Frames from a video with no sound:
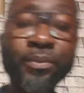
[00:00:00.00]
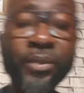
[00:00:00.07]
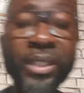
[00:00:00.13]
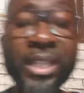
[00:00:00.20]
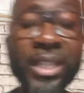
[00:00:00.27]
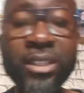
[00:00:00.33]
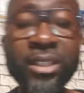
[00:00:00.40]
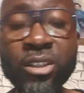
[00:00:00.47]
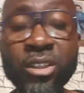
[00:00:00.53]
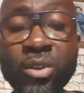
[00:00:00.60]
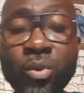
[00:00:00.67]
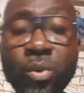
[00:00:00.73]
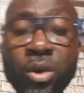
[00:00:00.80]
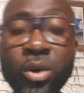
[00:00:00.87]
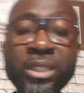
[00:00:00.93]
there's another
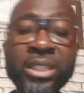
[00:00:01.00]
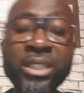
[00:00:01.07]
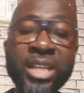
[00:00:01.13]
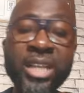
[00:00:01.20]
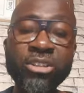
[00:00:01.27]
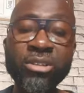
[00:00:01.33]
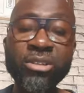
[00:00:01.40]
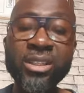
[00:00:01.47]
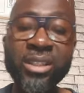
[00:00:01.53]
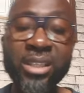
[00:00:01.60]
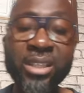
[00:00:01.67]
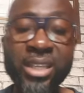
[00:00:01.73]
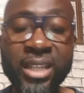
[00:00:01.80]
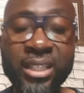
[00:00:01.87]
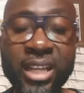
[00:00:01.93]
one, the National
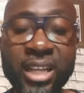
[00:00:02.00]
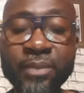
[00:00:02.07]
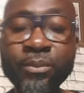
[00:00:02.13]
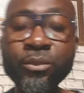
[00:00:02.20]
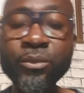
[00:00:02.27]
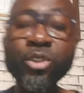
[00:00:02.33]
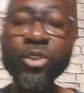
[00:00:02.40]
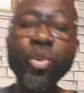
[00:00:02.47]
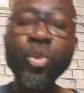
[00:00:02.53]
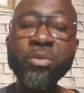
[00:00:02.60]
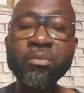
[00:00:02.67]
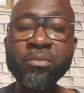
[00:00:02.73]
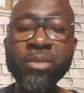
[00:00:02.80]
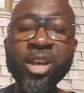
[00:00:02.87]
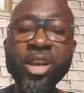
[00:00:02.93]
Theater, to be
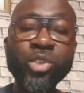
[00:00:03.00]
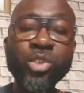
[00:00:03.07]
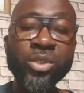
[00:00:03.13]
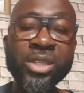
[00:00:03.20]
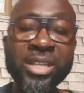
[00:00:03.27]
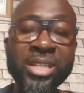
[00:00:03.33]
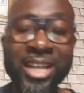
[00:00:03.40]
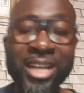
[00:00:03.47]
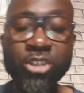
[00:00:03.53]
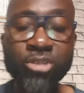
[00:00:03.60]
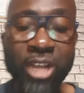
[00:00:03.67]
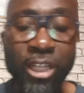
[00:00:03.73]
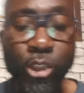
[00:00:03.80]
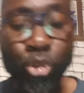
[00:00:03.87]
merged with the National